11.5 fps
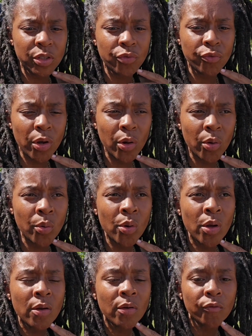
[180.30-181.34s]
to grow
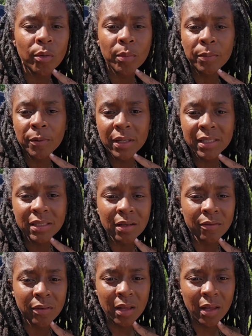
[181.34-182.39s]
from a place
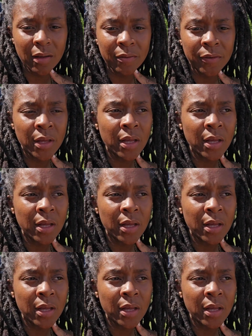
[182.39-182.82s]
of love.